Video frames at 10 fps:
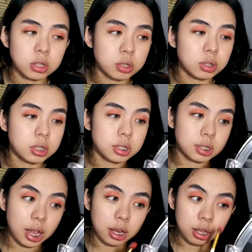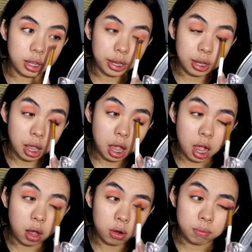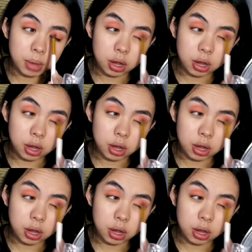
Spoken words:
So this is kind of like out of